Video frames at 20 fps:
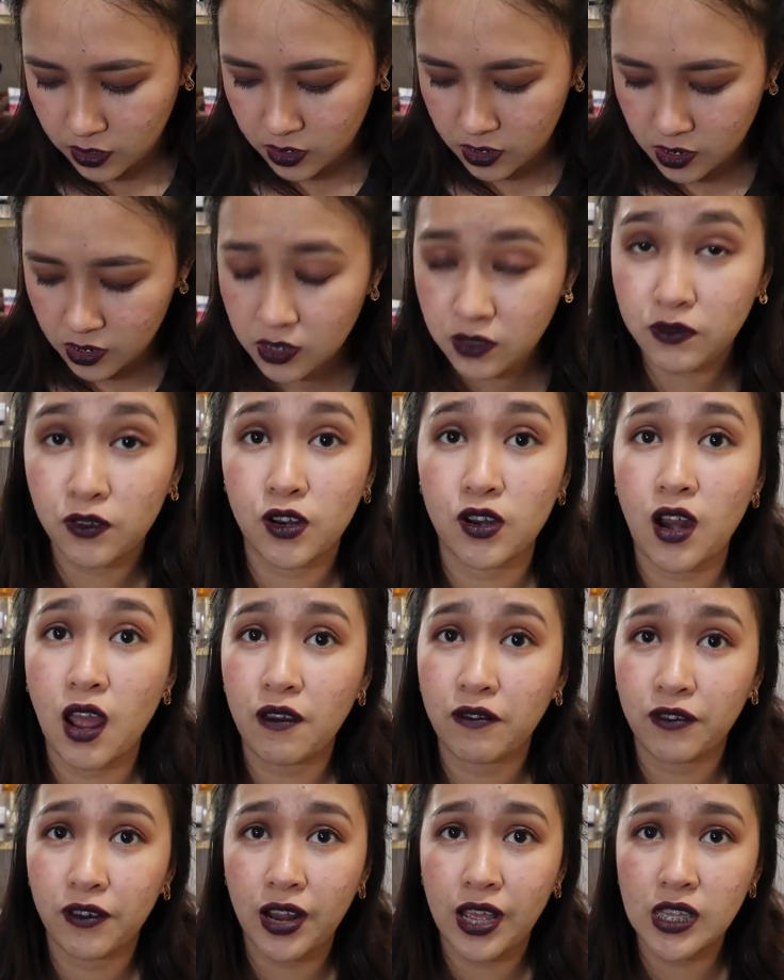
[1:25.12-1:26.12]
Just for
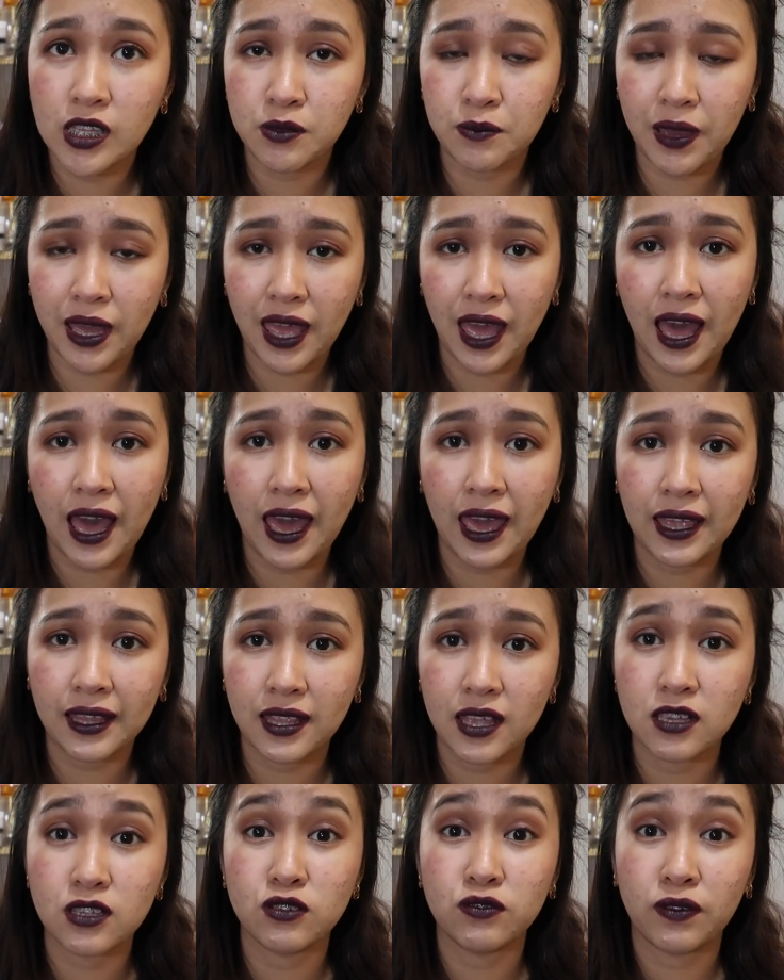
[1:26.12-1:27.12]
reference, my height
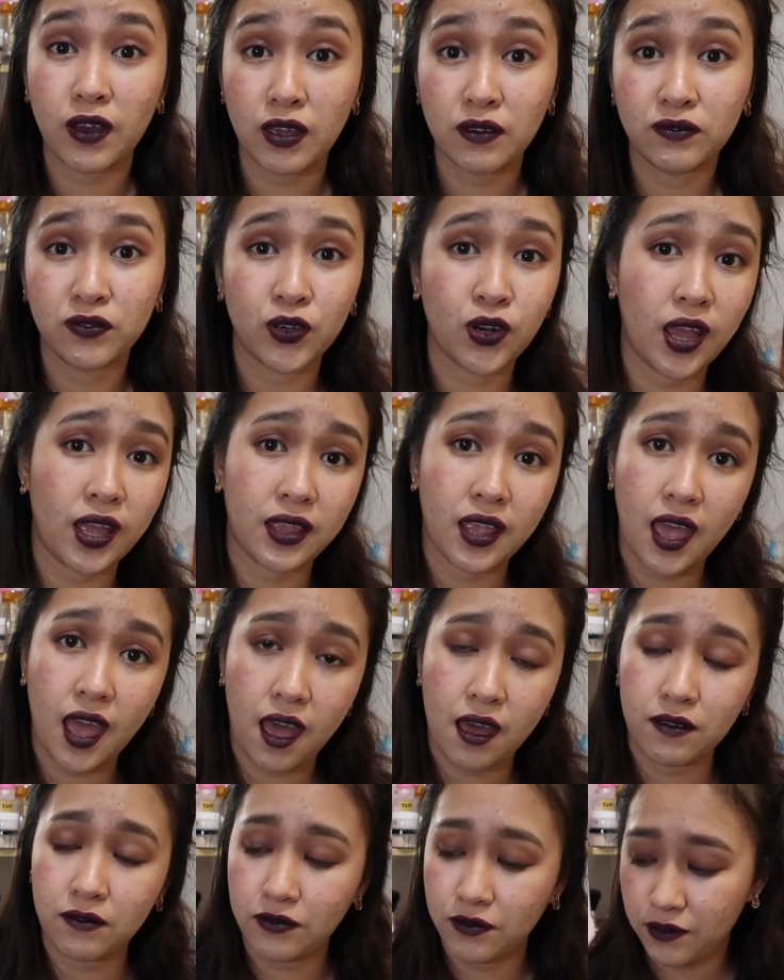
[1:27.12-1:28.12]
is
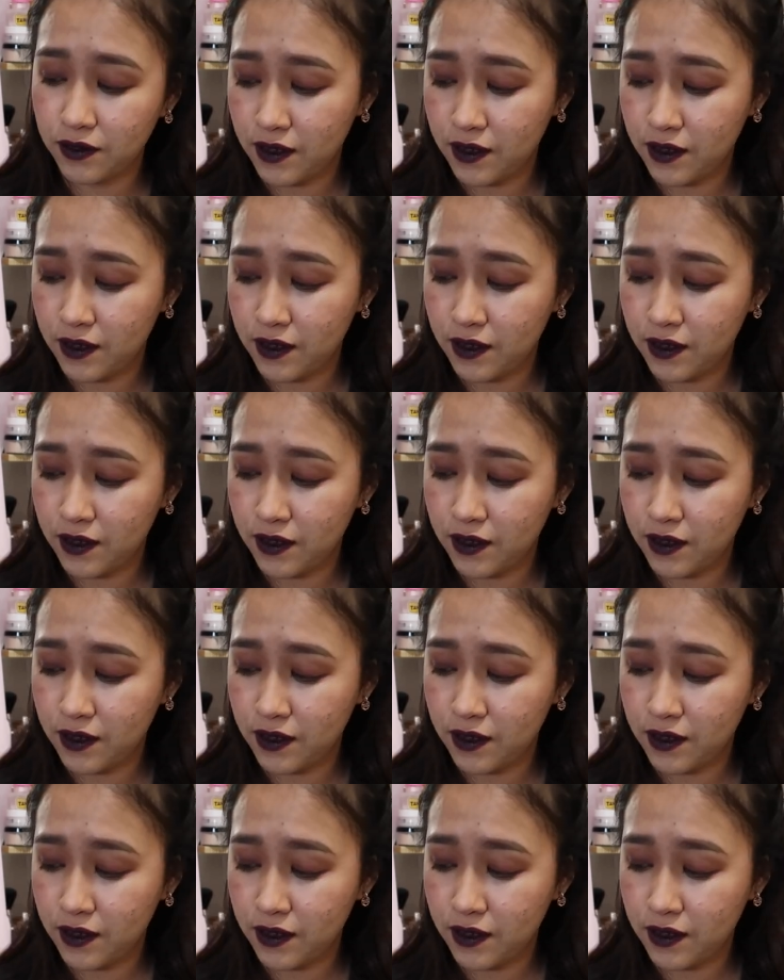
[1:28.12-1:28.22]
5'4.5".